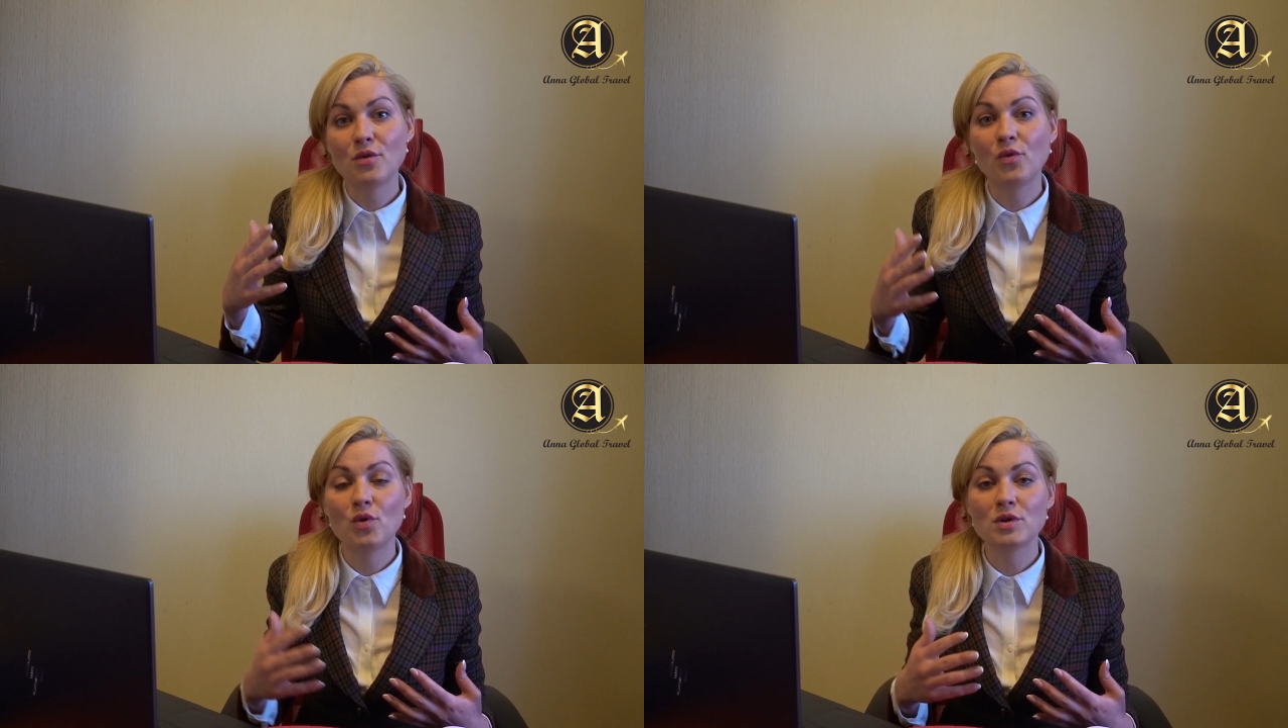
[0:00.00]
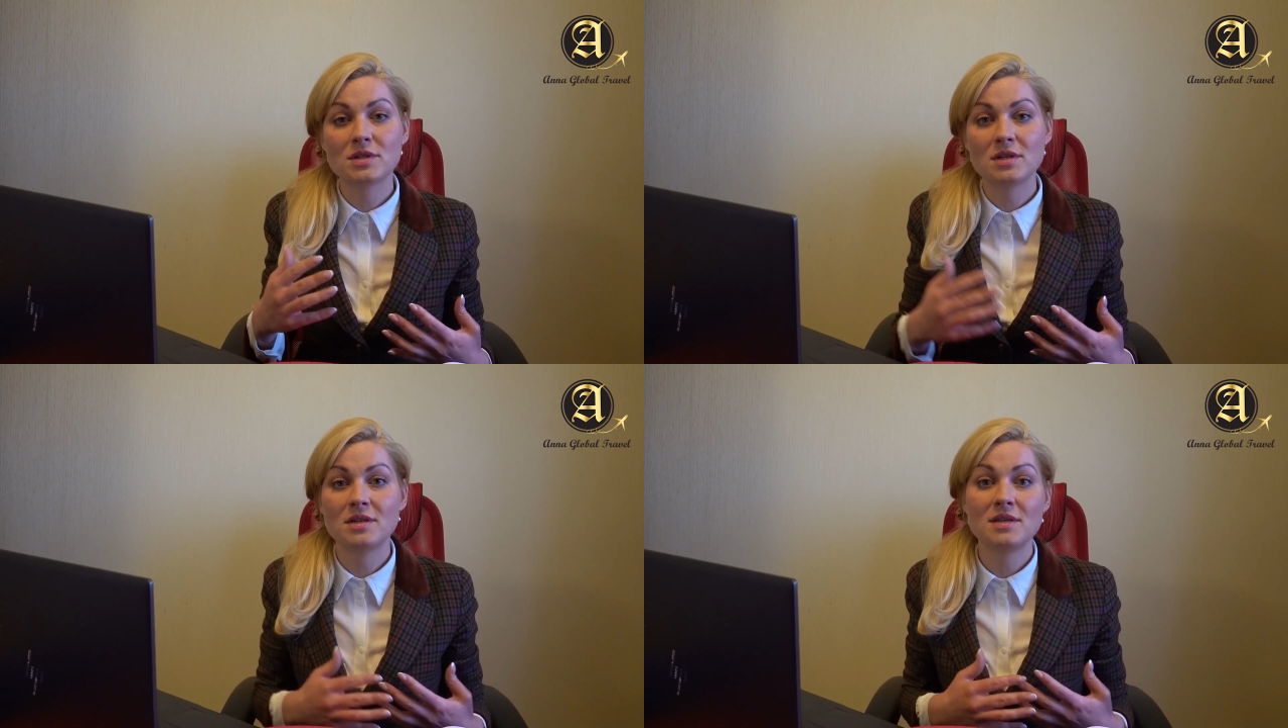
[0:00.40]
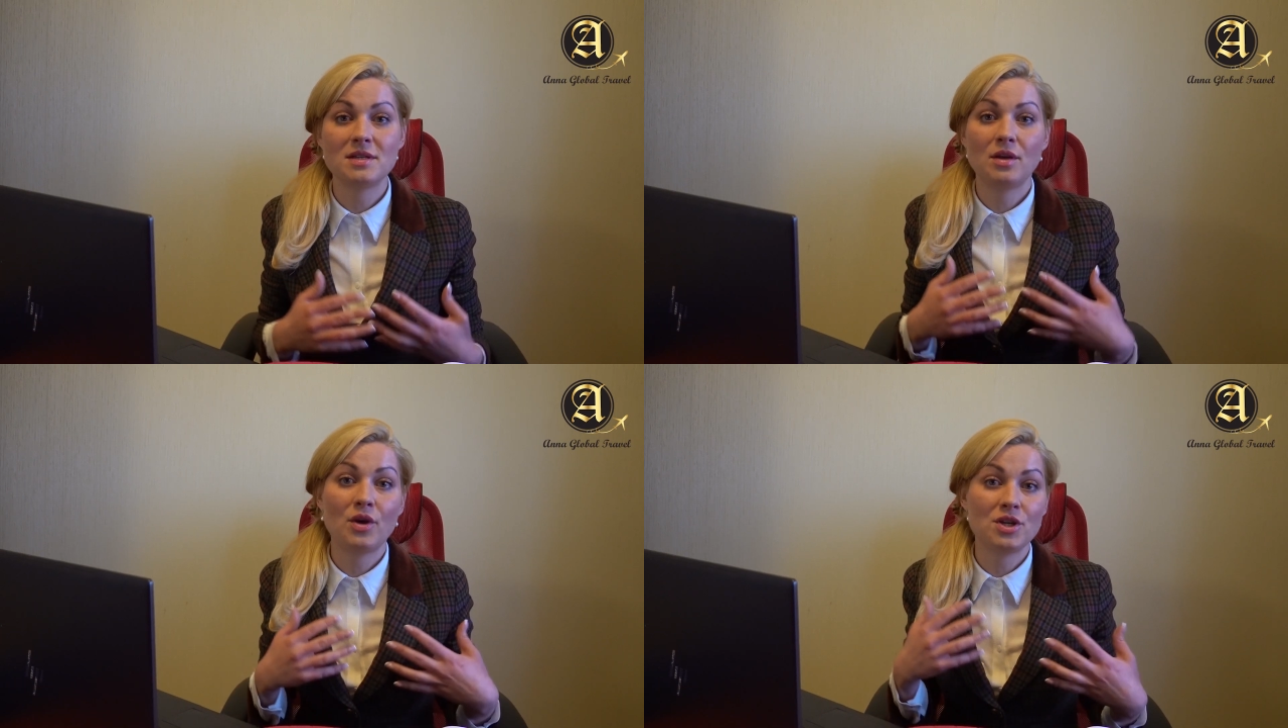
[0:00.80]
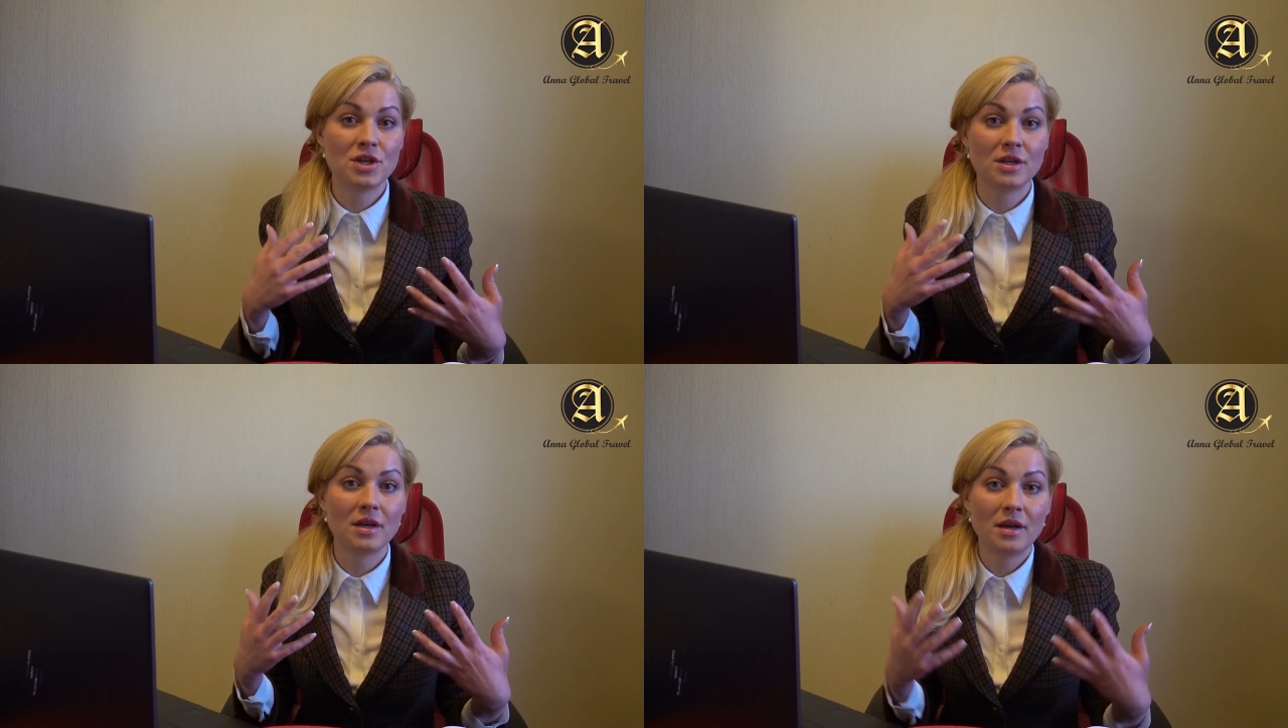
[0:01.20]
Of course, the
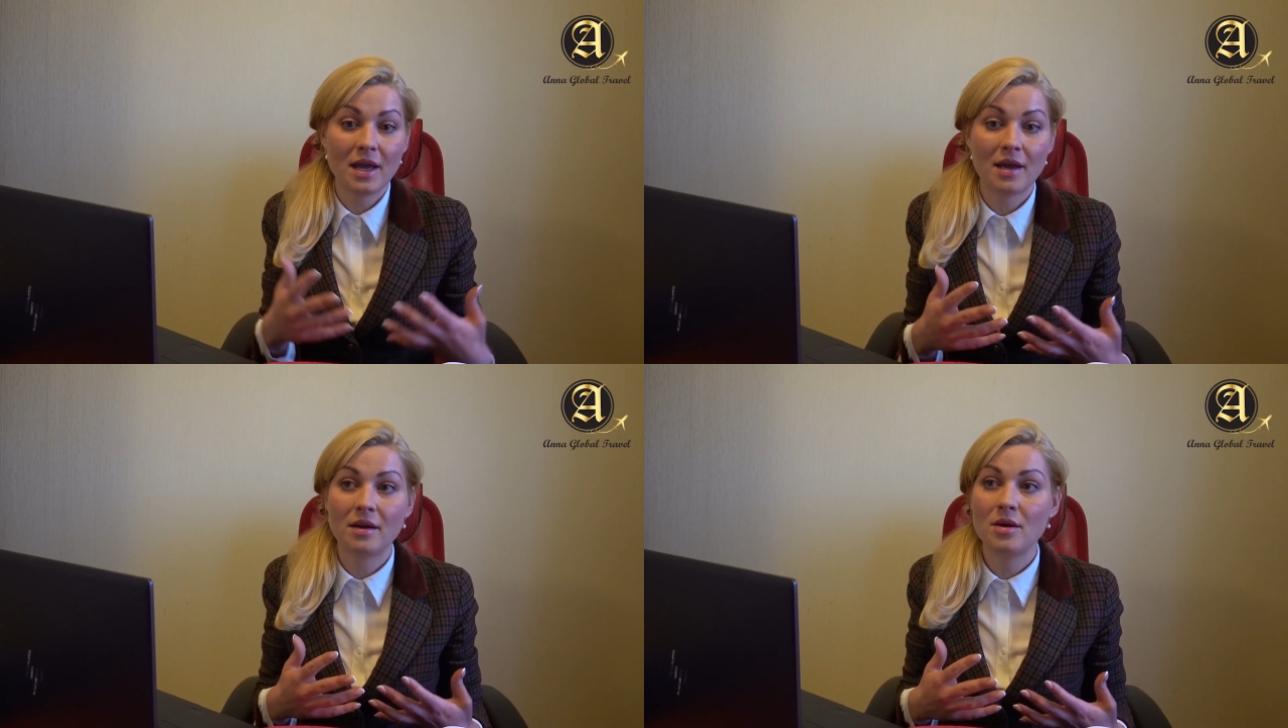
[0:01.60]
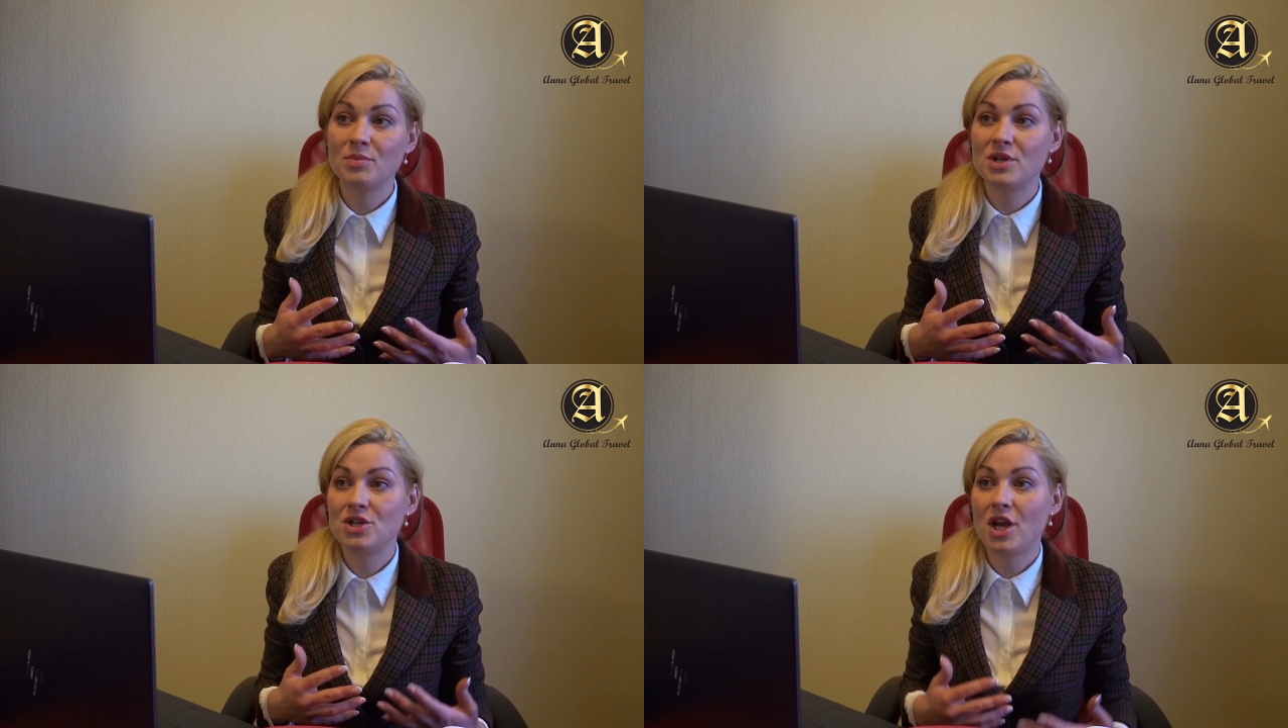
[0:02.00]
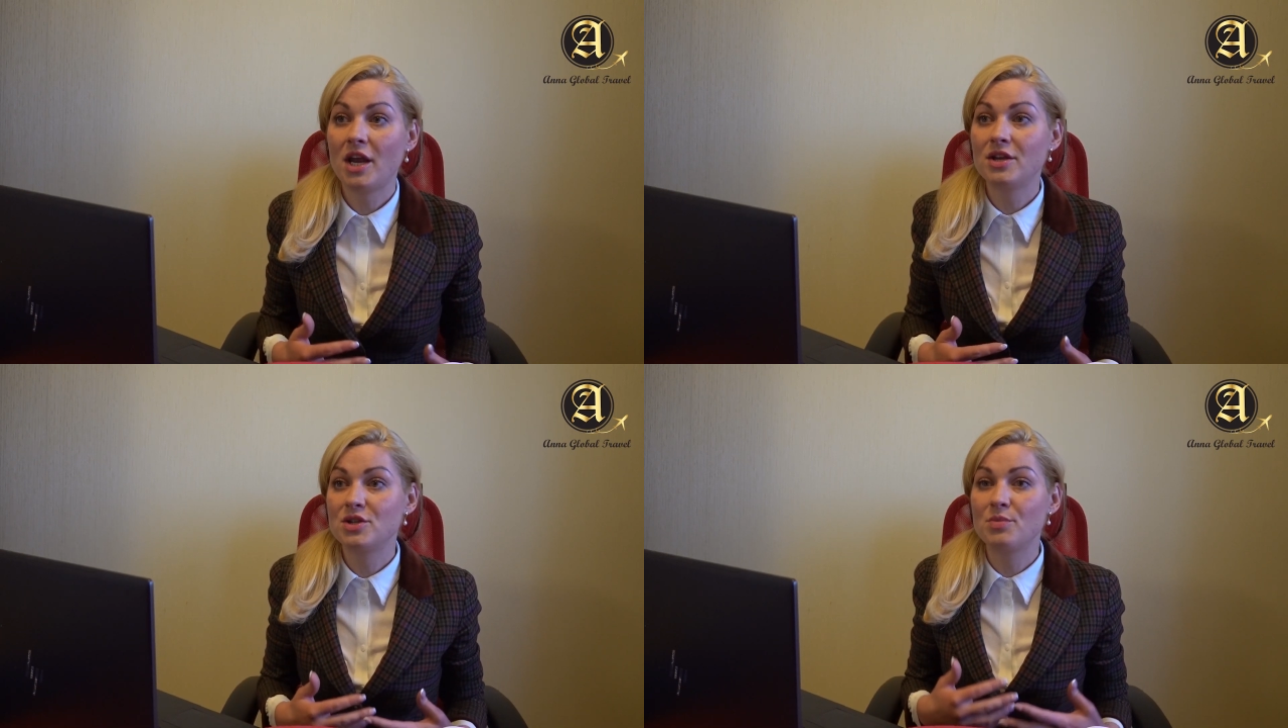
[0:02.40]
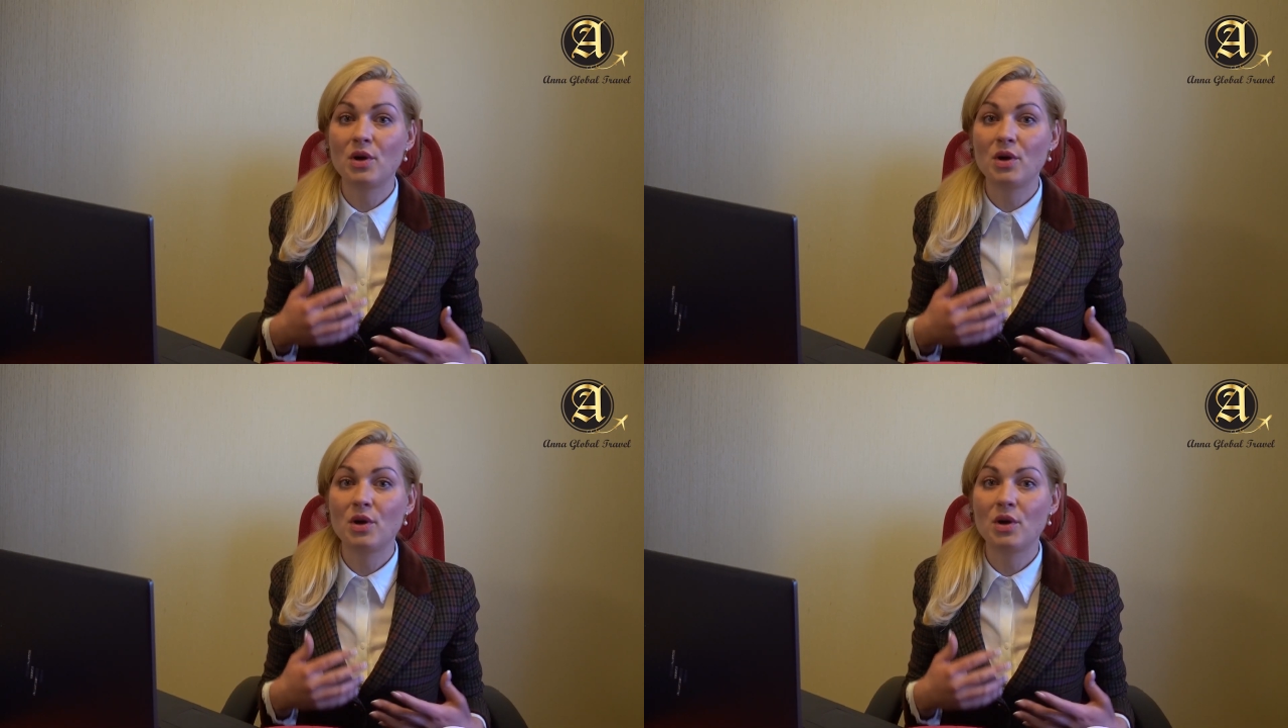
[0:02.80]
situation can be changed